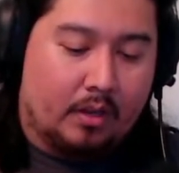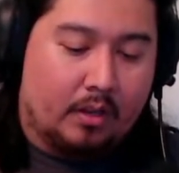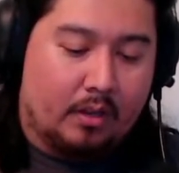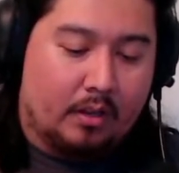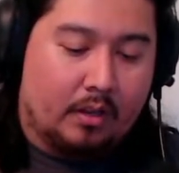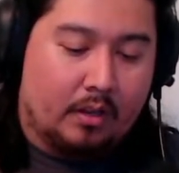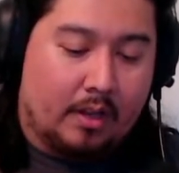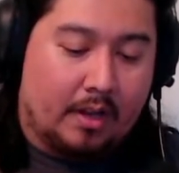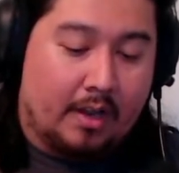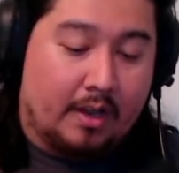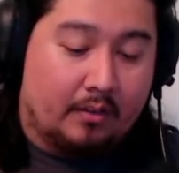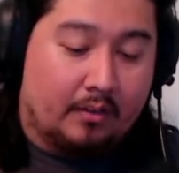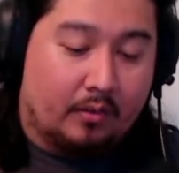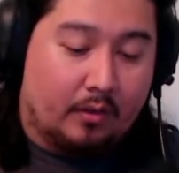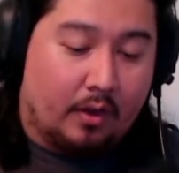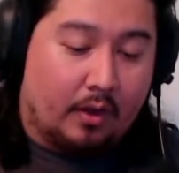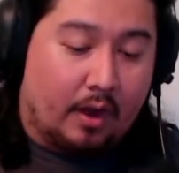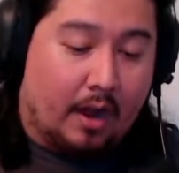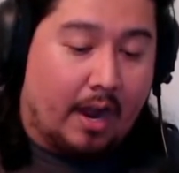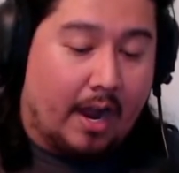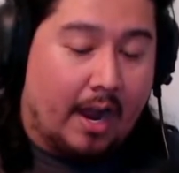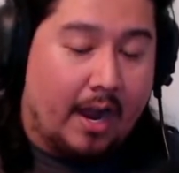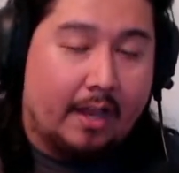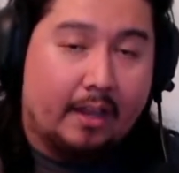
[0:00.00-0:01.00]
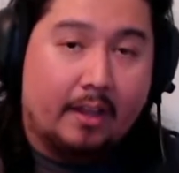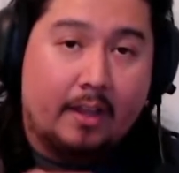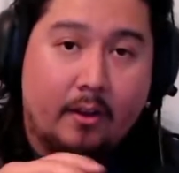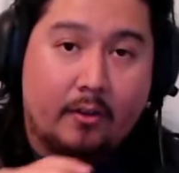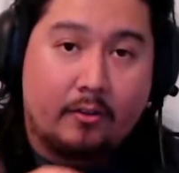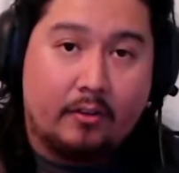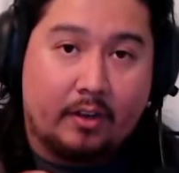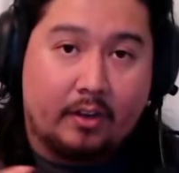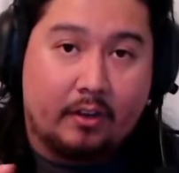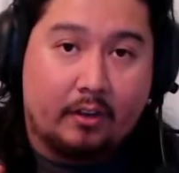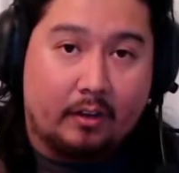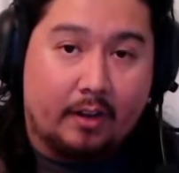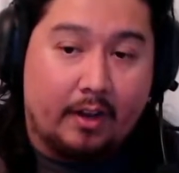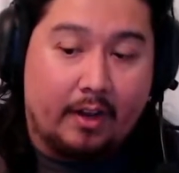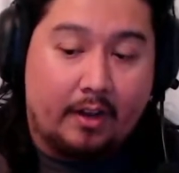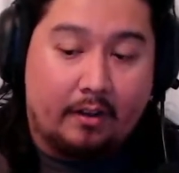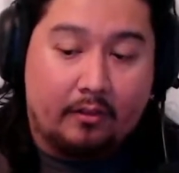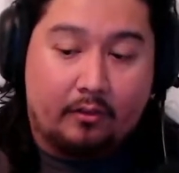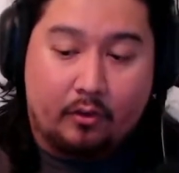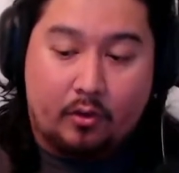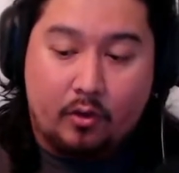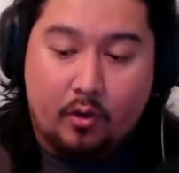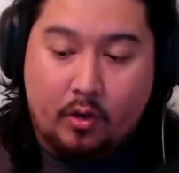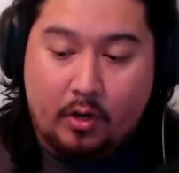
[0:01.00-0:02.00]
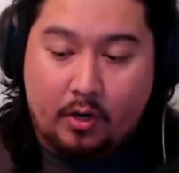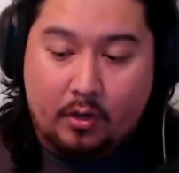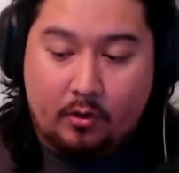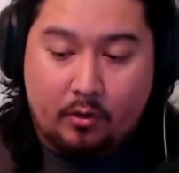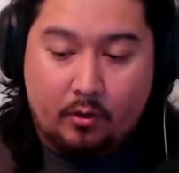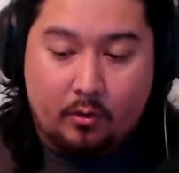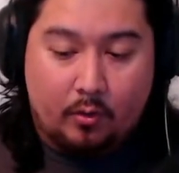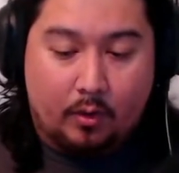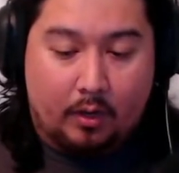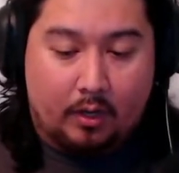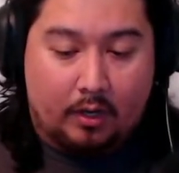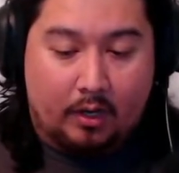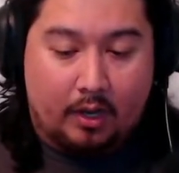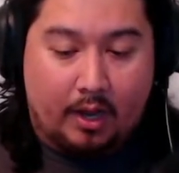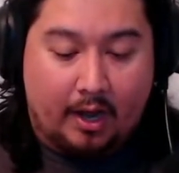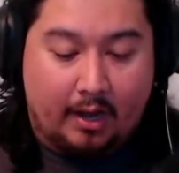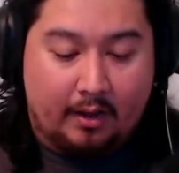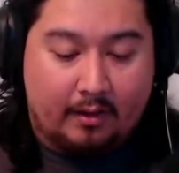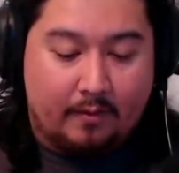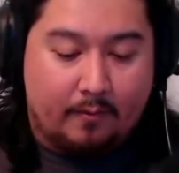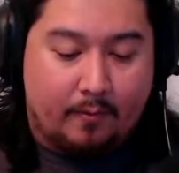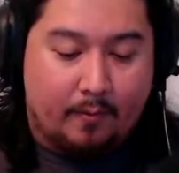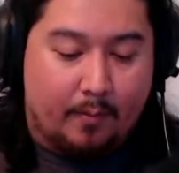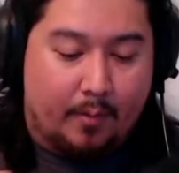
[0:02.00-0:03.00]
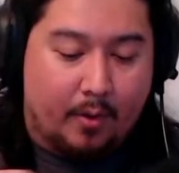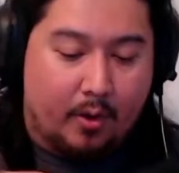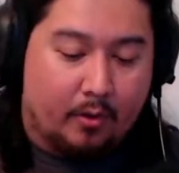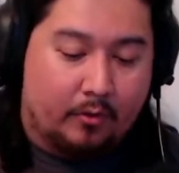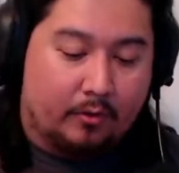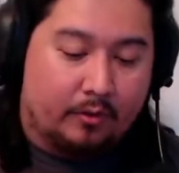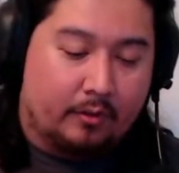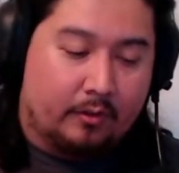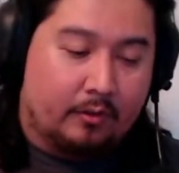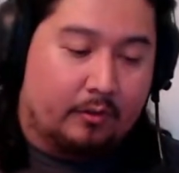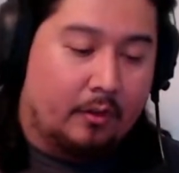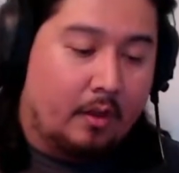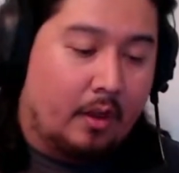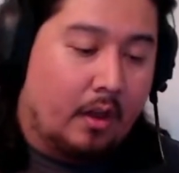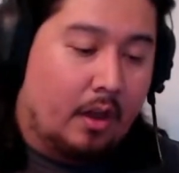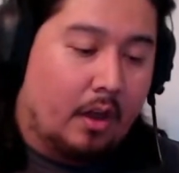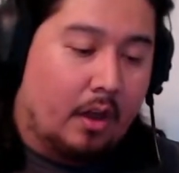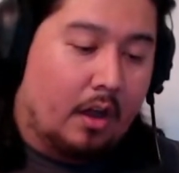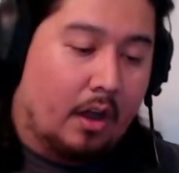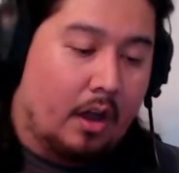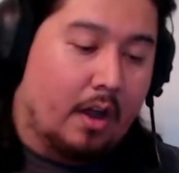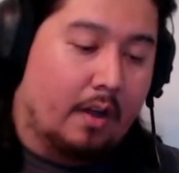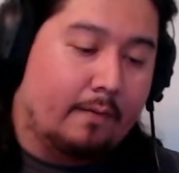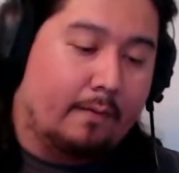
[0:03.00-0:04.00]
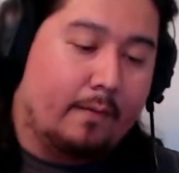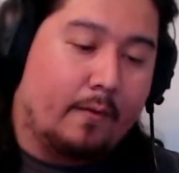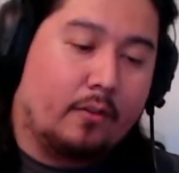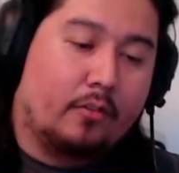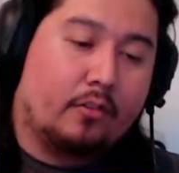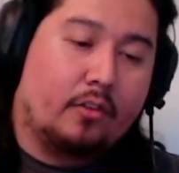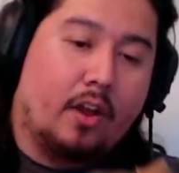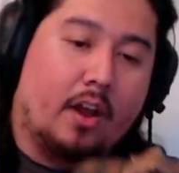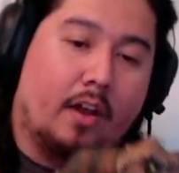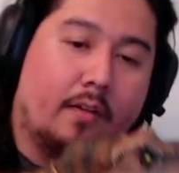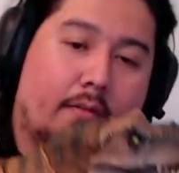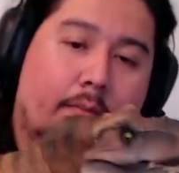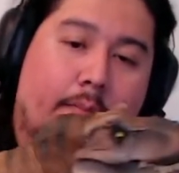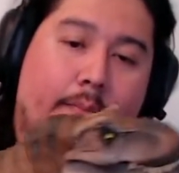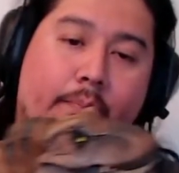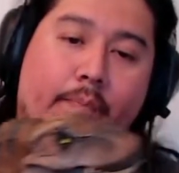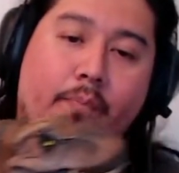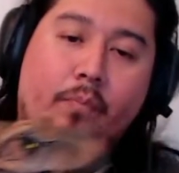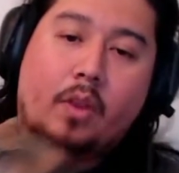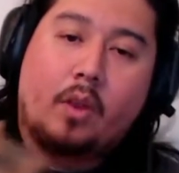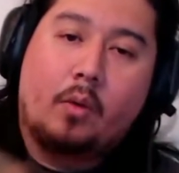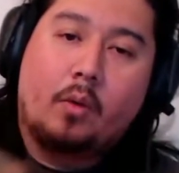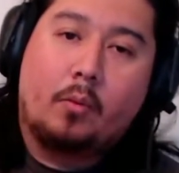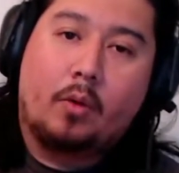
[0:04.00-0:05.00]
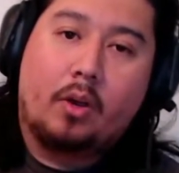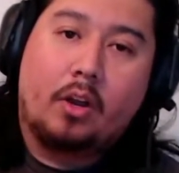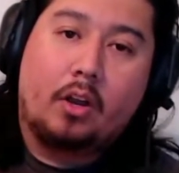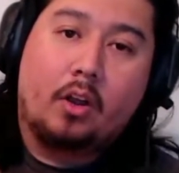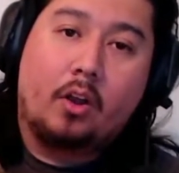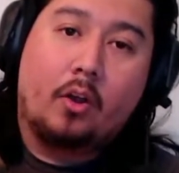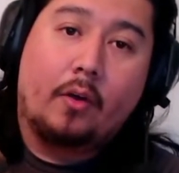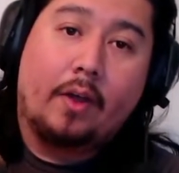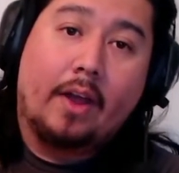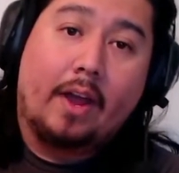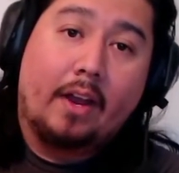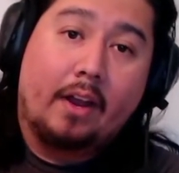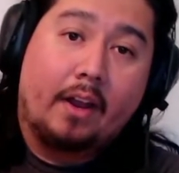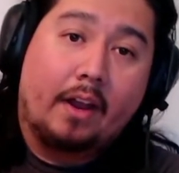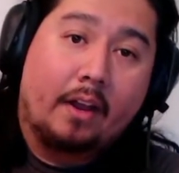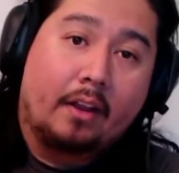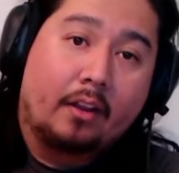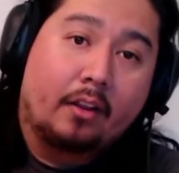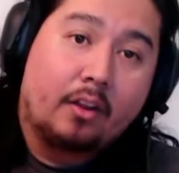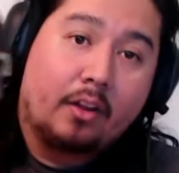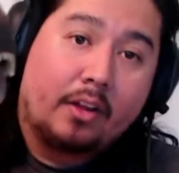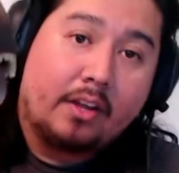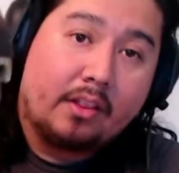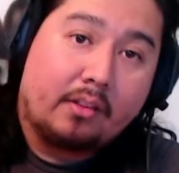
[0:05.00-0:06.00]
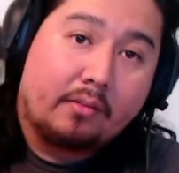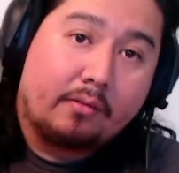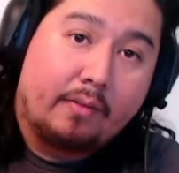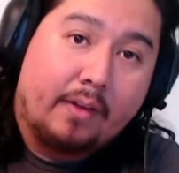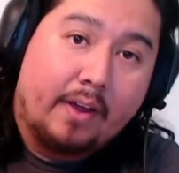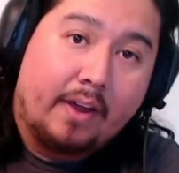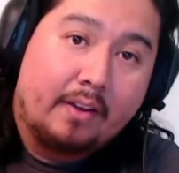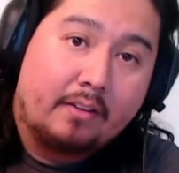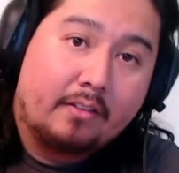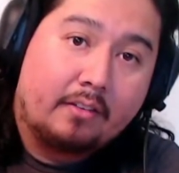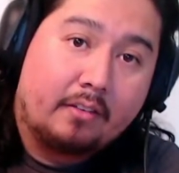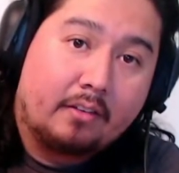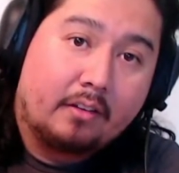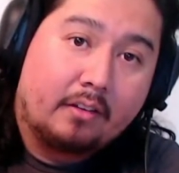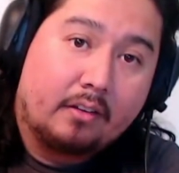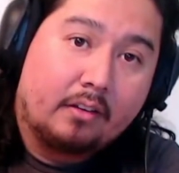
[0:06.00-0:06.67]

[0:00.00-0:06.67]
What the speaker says: It's highly articulated, so you can do a lot of different poses. First off, we're gonna go ahead and look at the face.